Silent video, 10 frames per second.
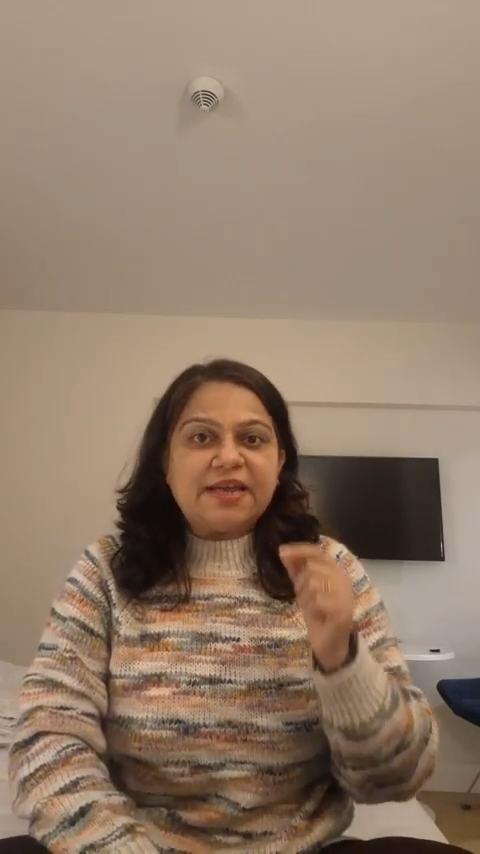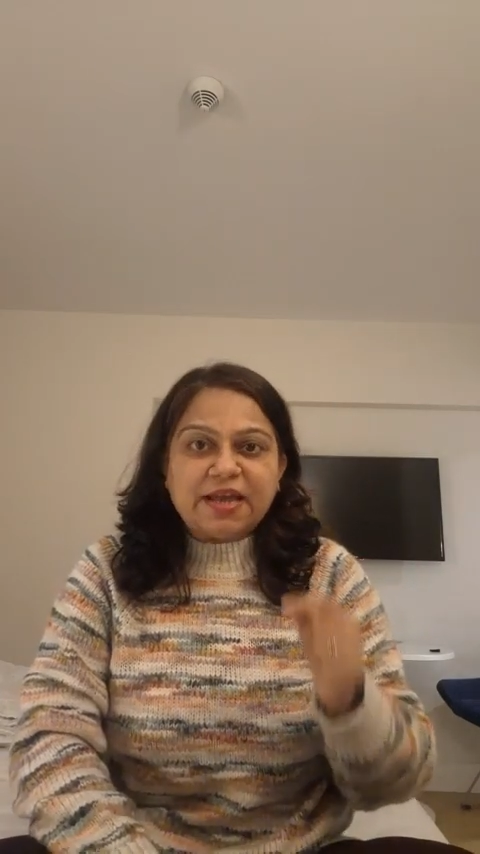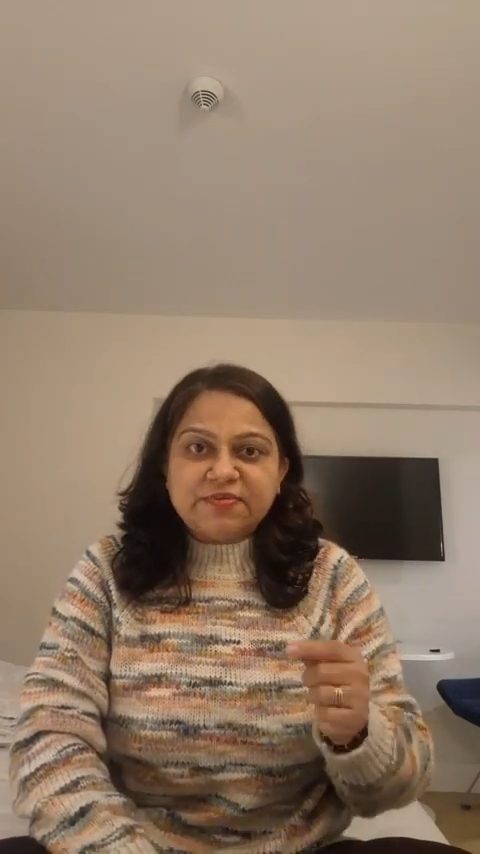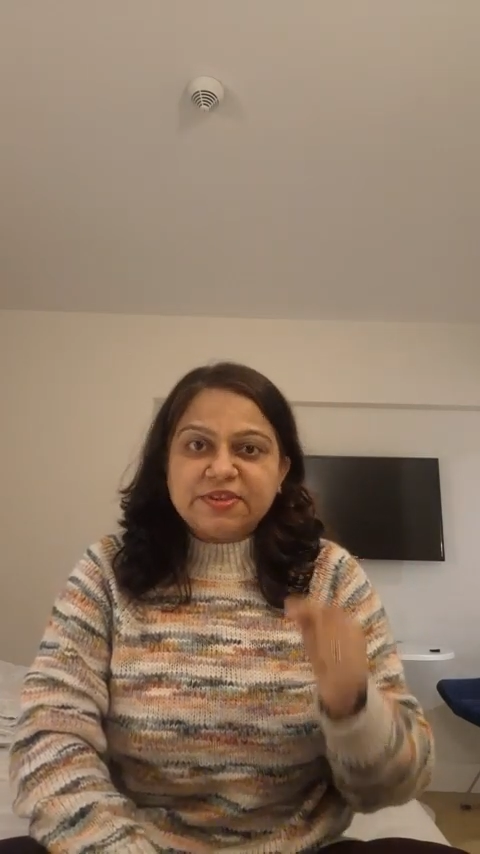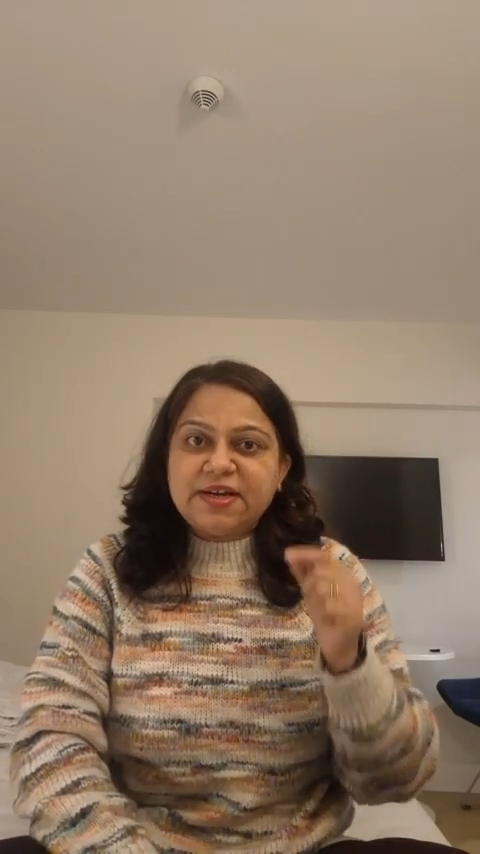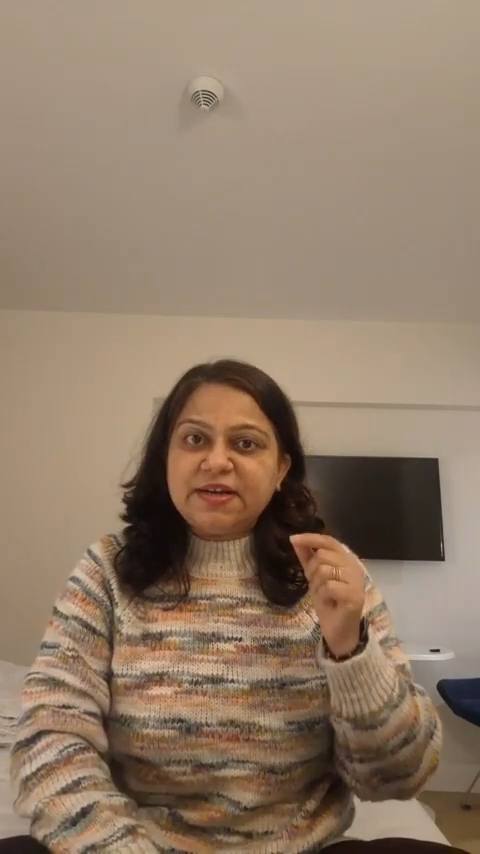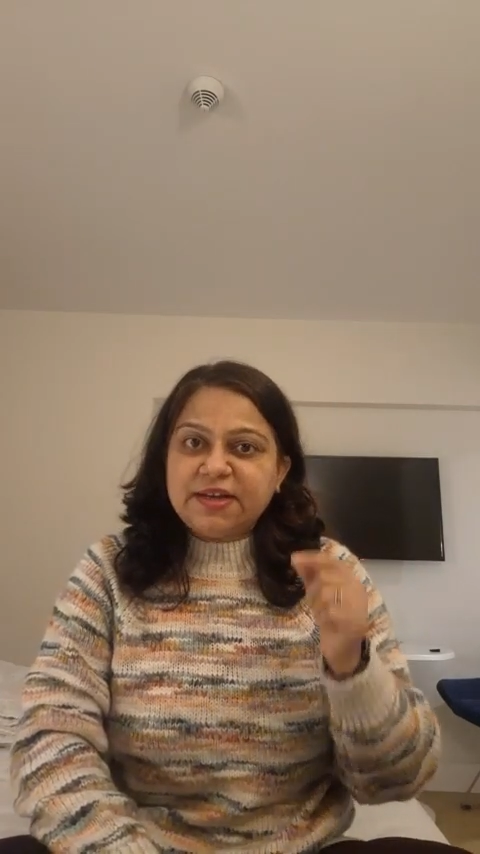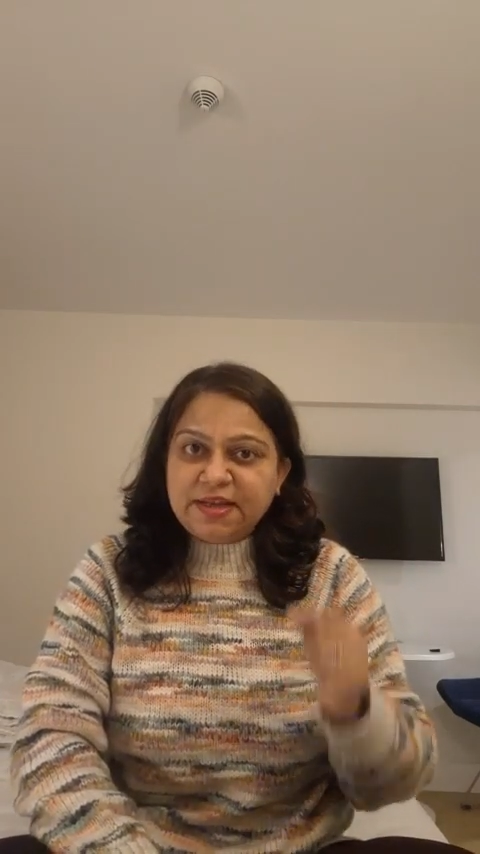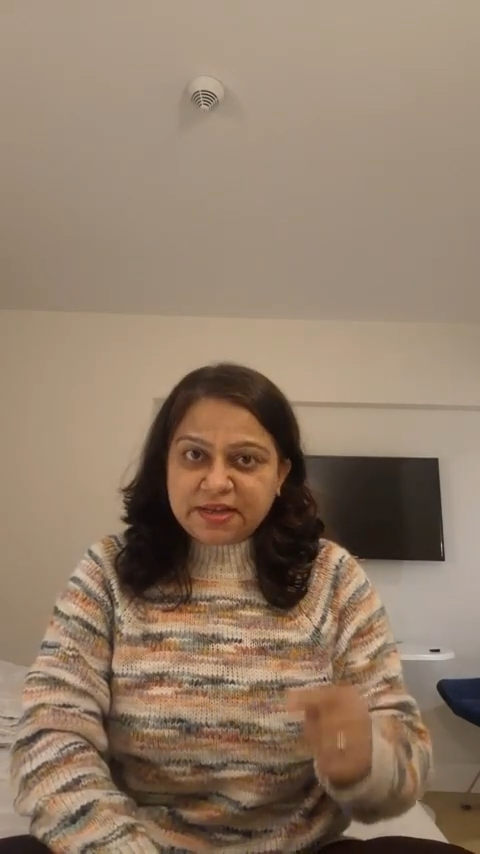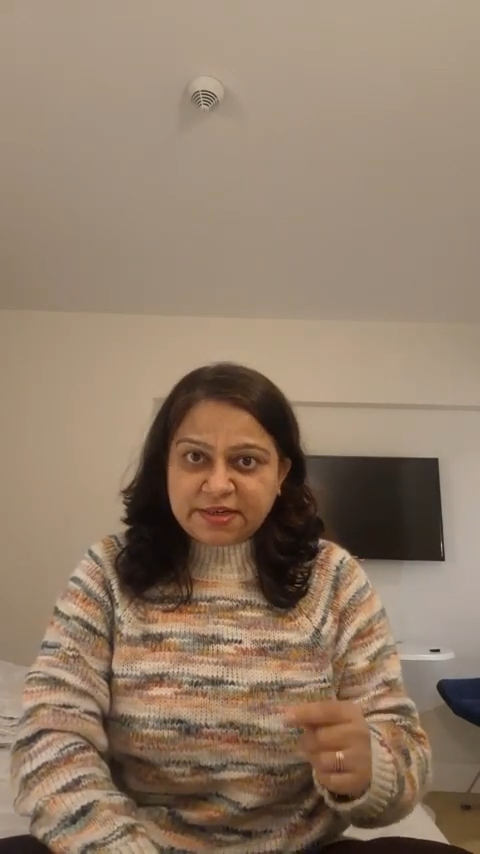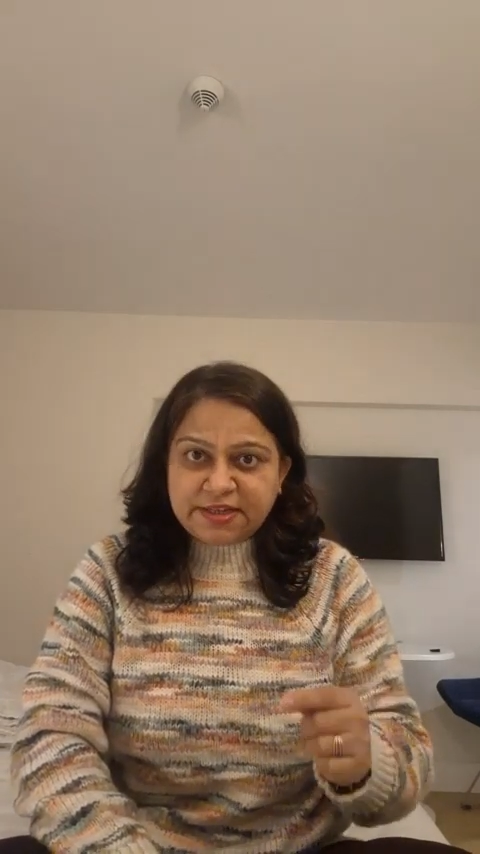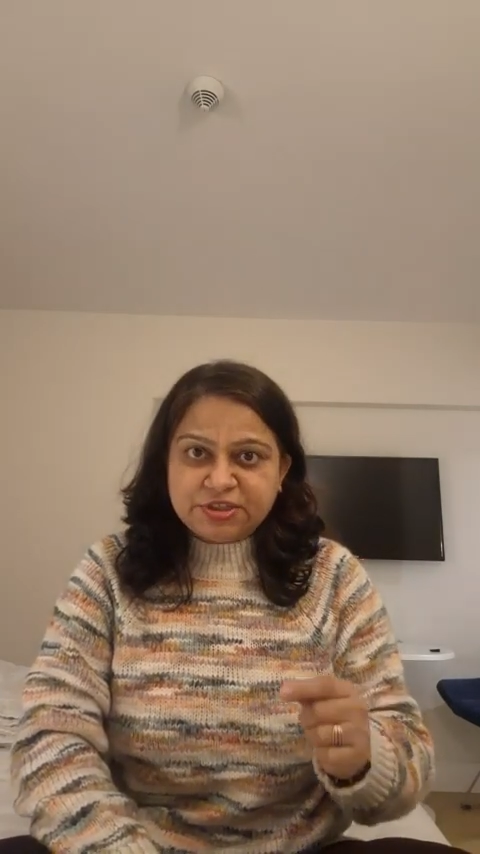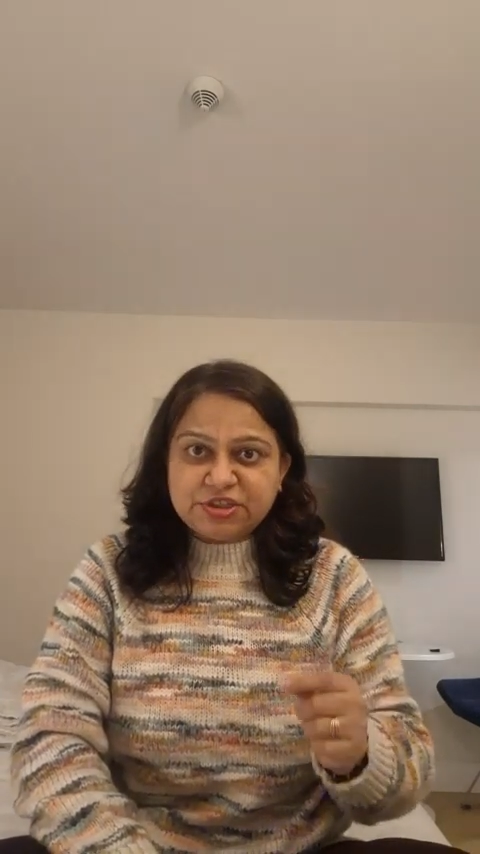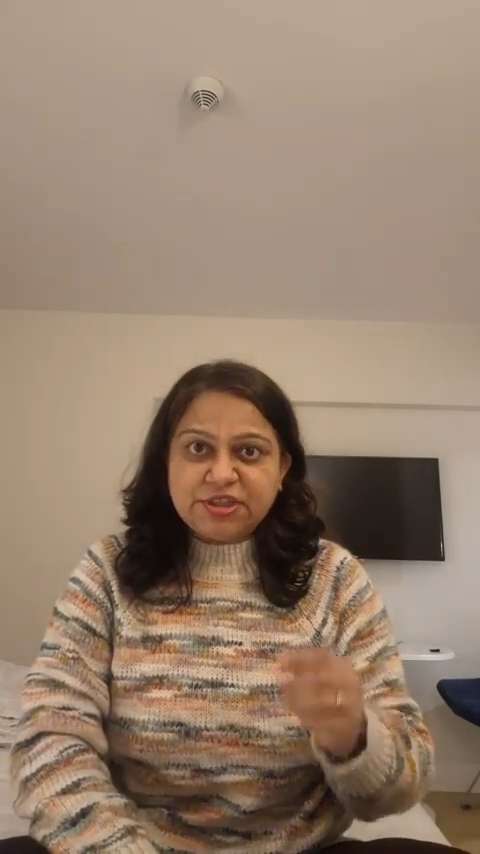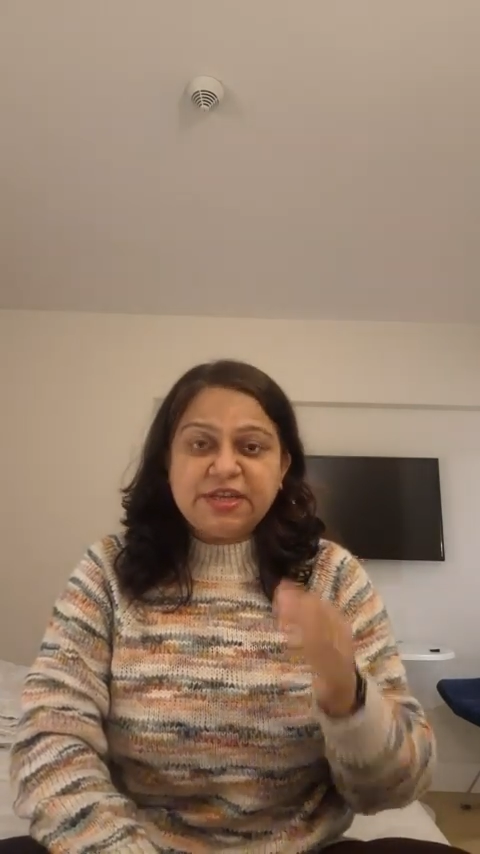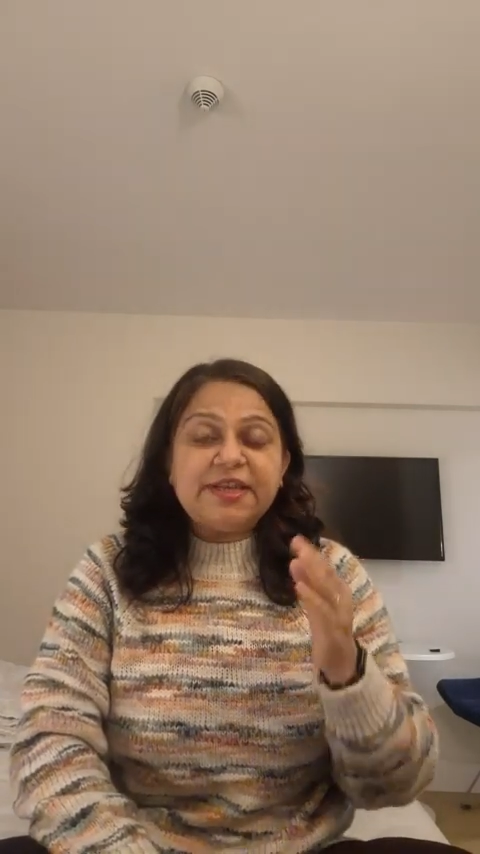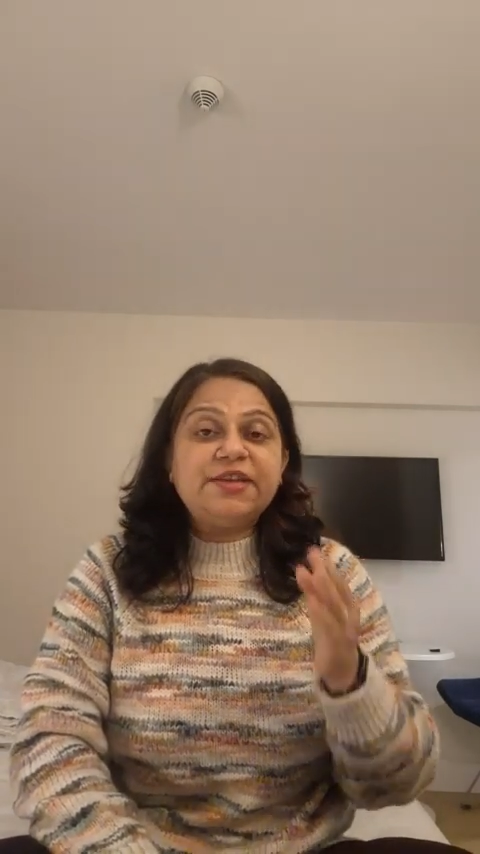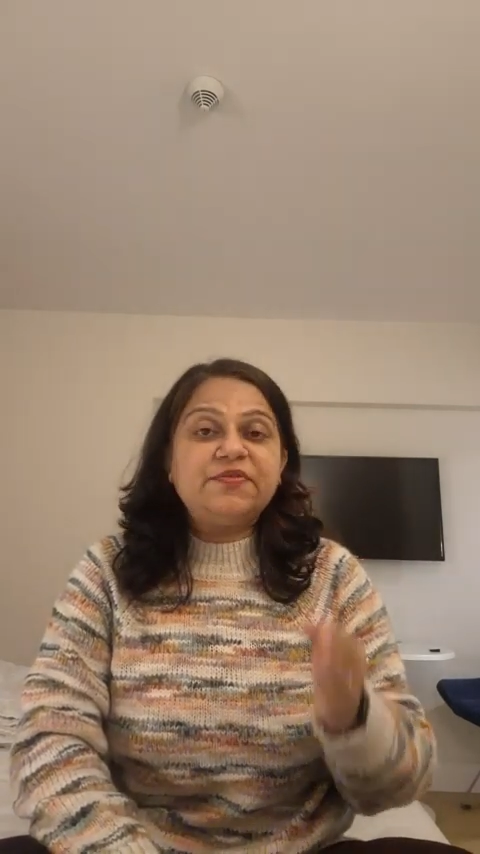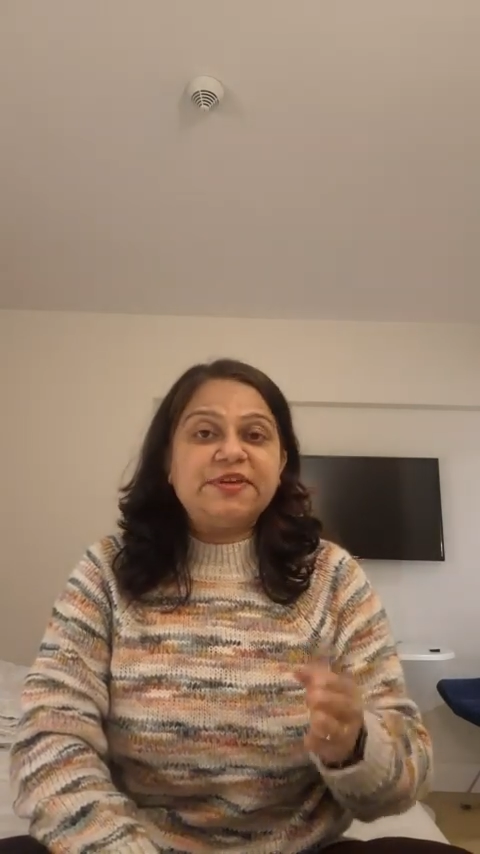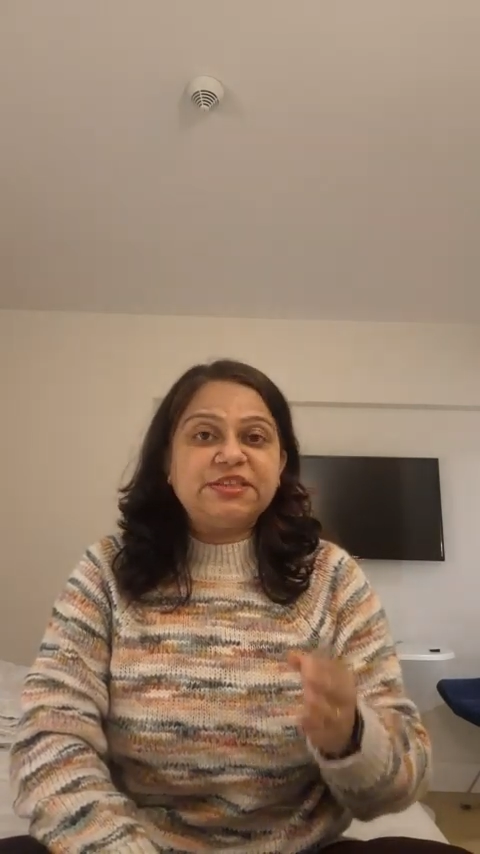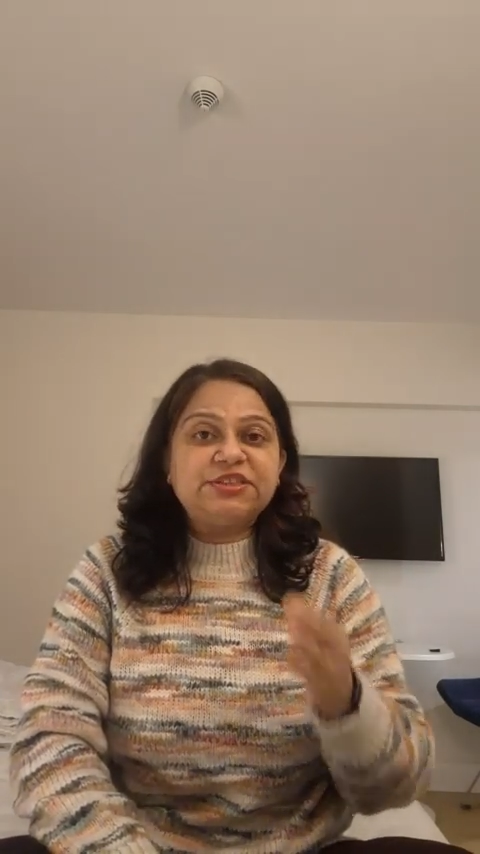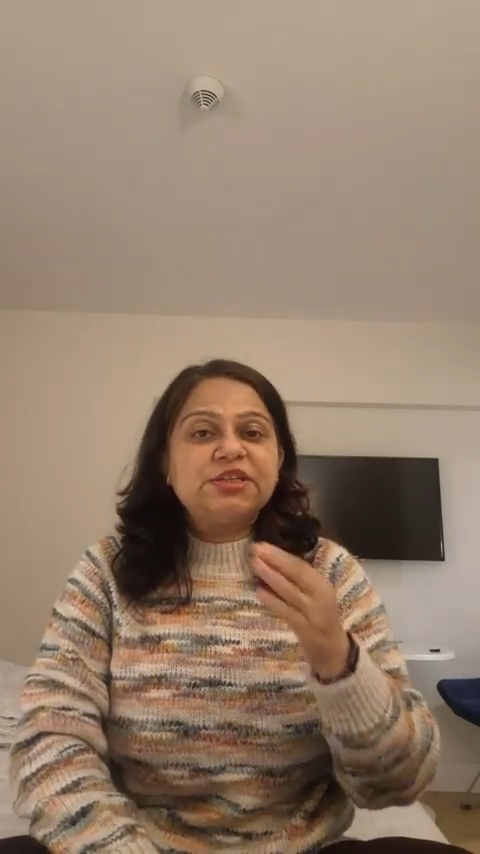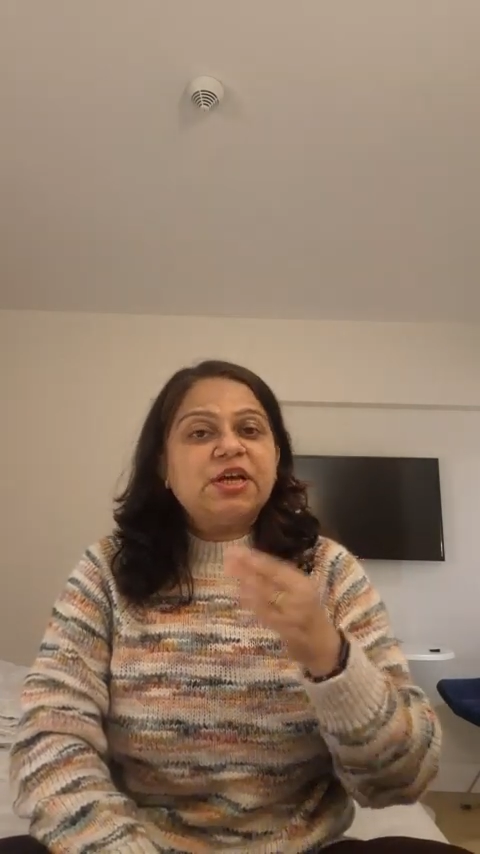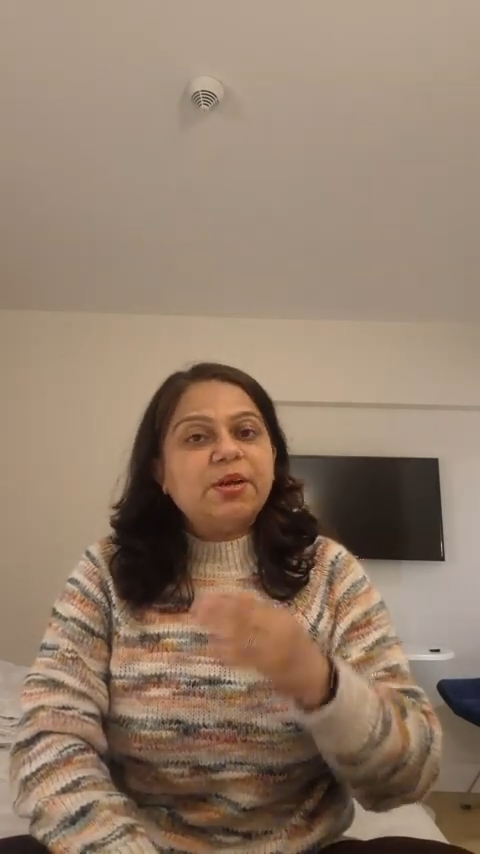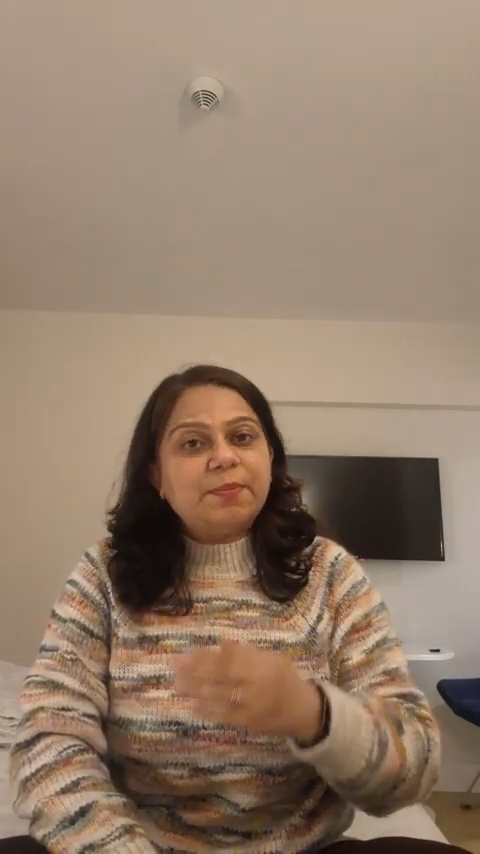life-threatening condition in which